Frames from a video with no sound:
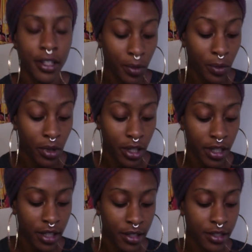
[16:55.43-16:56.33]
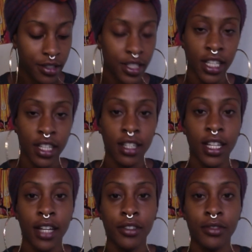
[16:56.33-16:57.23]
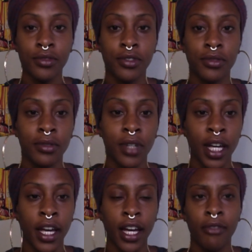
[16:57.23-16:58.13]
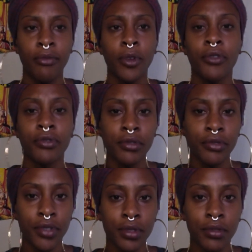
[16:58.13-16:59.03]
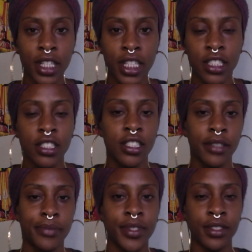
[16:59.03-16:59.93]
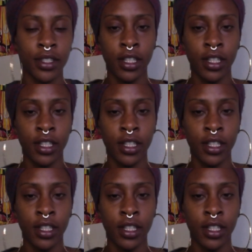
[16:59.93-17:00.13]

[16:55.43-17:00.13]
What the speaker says: water others, and allow you to have more fruitful relationships,